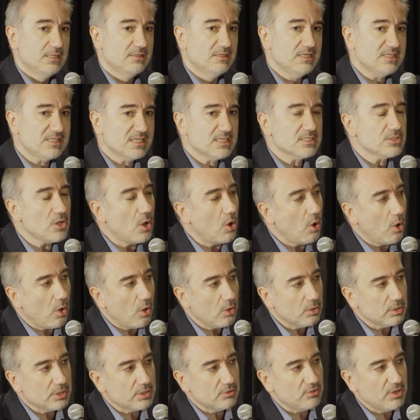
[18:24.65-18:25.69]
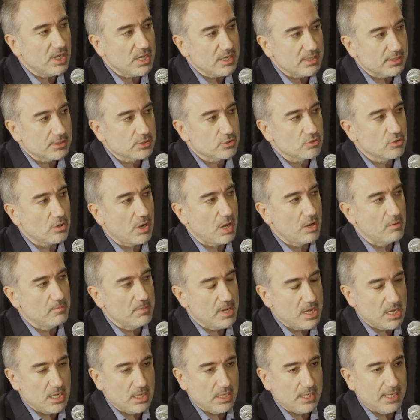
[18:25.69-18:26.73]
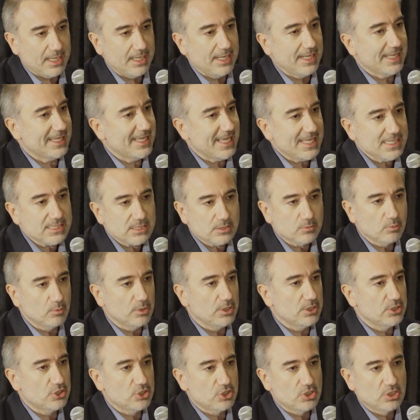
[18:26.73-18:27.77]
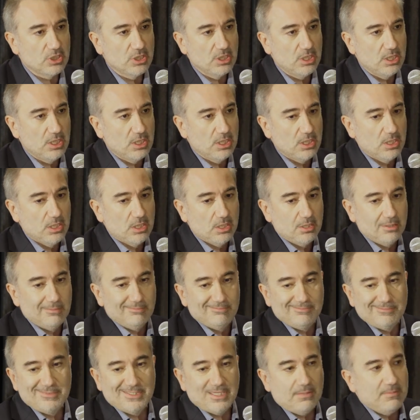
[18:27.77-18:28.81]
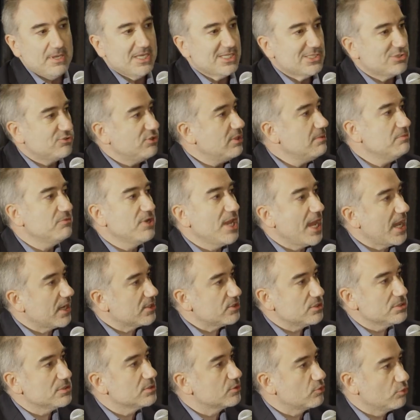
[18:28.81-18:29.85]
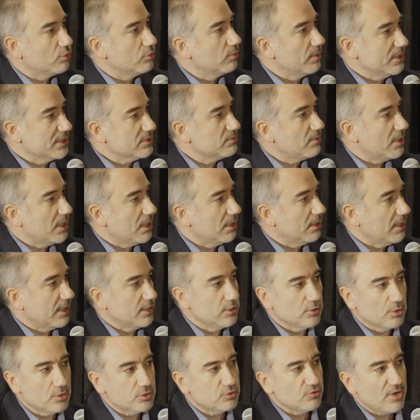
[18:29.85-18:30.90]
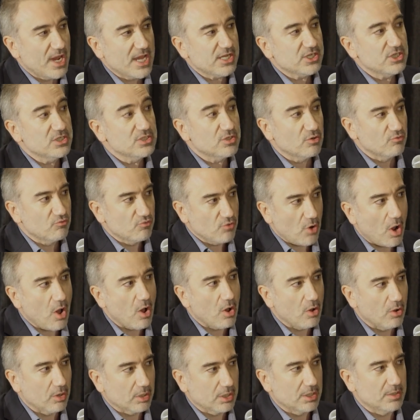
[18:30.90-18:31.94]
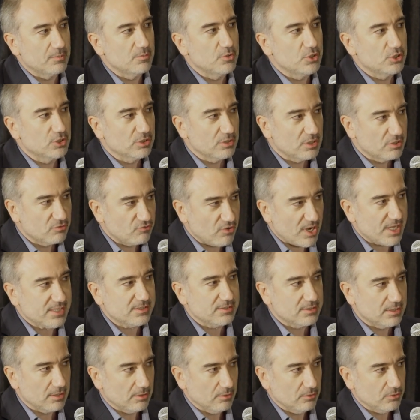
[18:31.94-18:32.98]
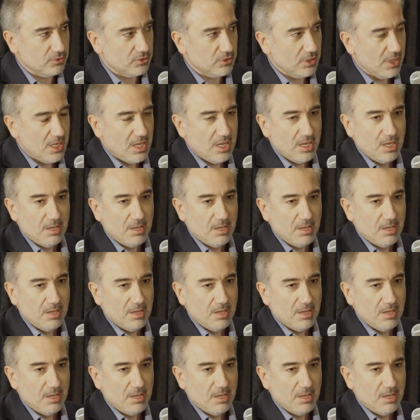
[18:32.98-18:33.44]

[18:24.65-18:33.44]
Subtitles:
This has all created a trauma, and against which some extreme reactions grew as well. And those reactions are wrong, and we should address those.